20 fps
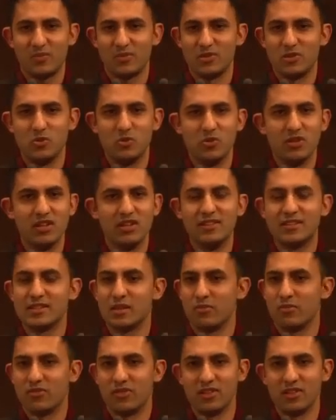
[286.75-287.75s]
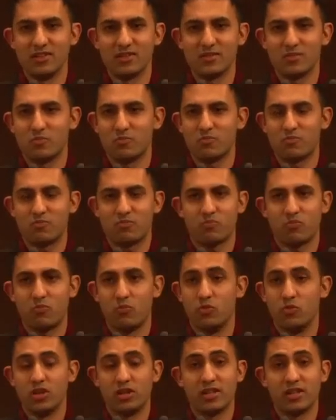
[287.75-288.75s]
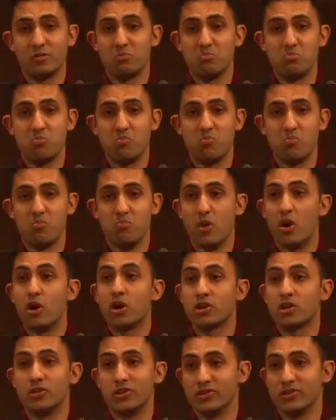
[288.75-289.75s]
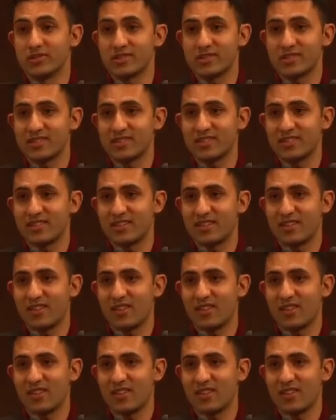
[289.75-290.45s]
when you read some of these really miracles